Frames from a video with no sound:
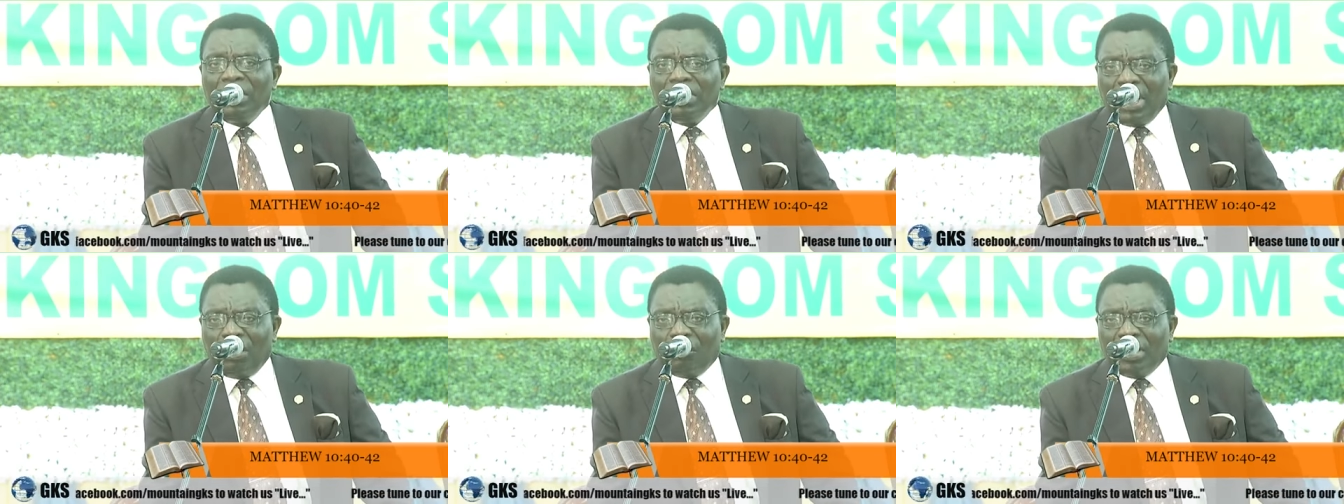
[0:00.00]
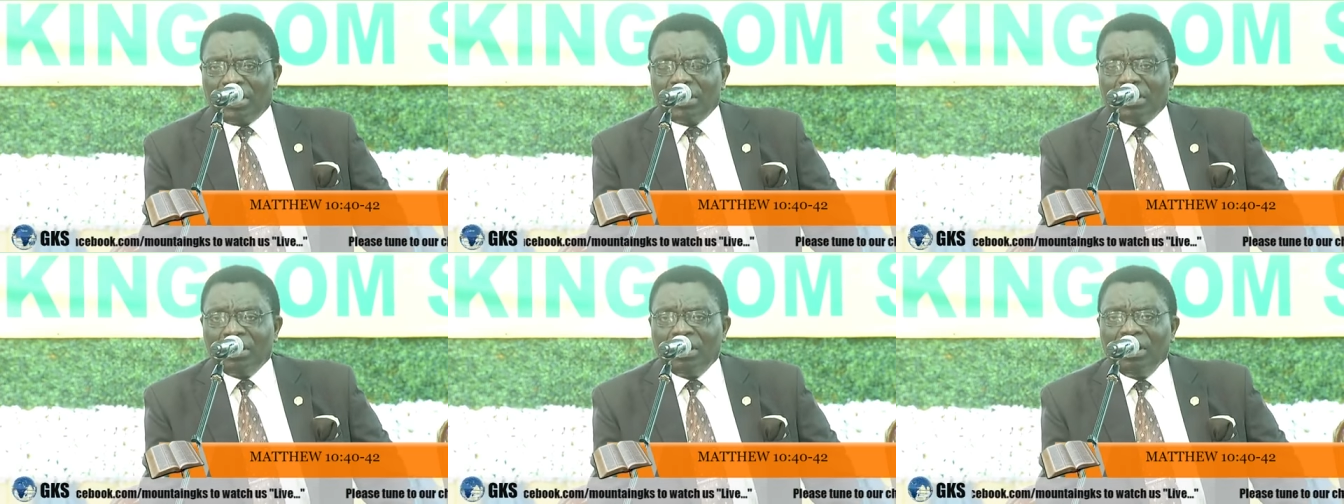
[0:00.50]
David,
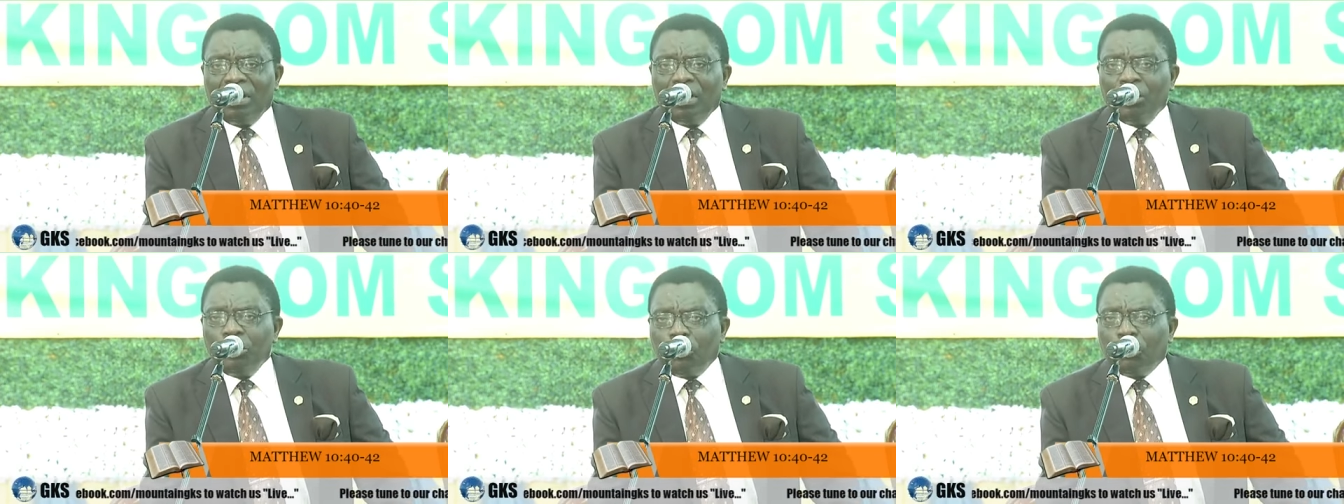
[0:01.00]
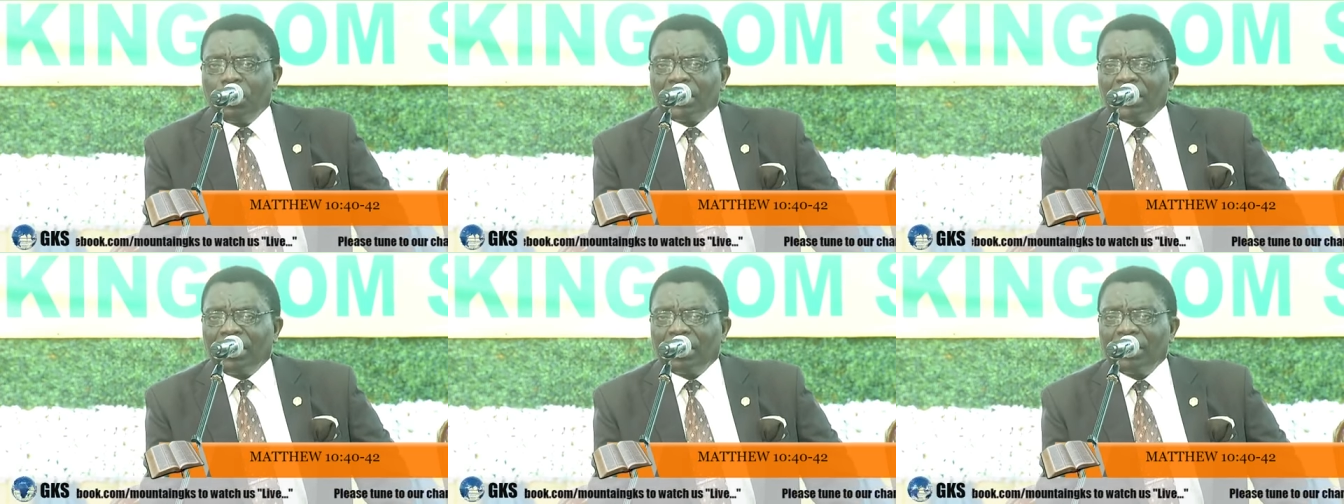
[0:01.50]

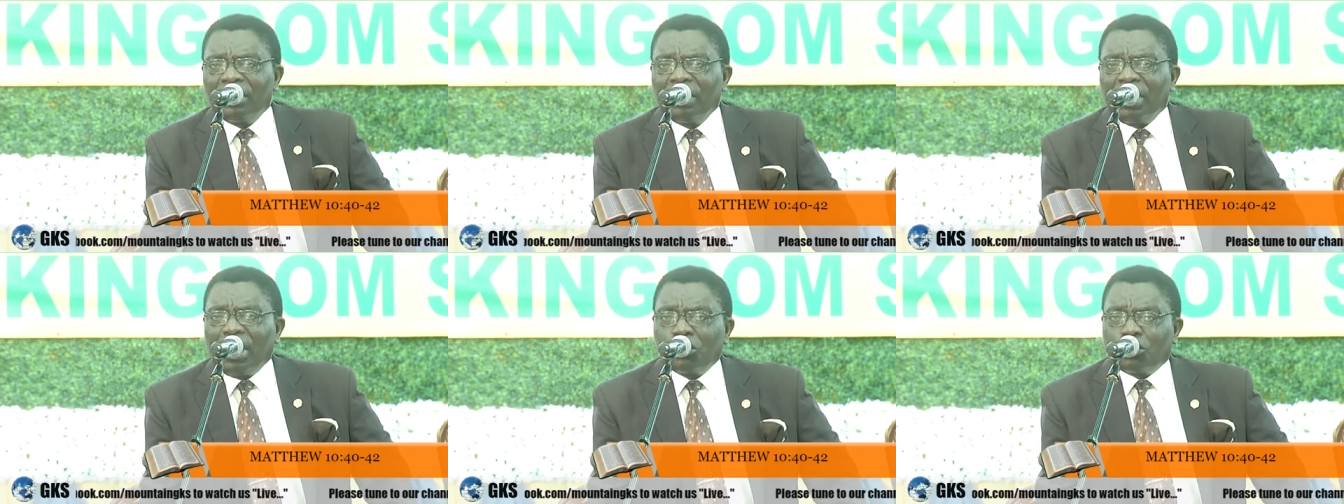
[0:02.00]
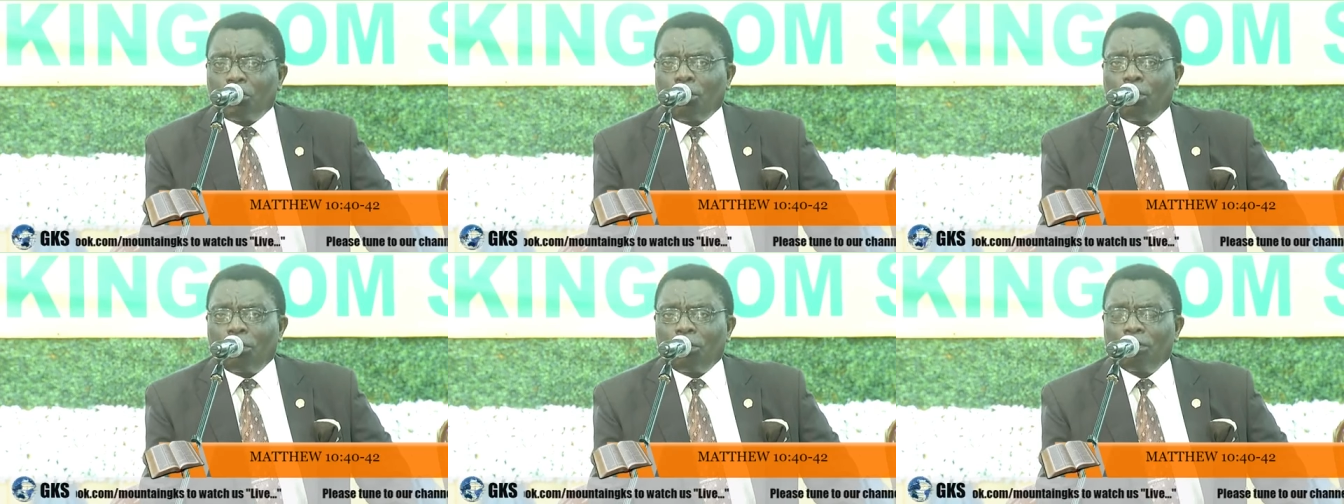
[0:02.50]
Jonathan, and
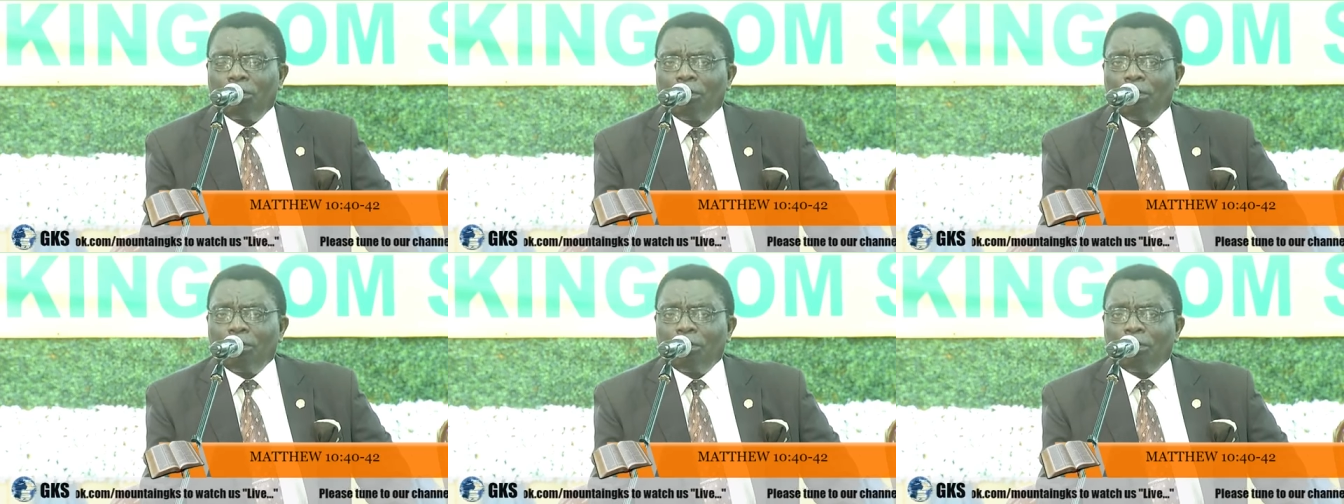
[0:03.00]
Saul.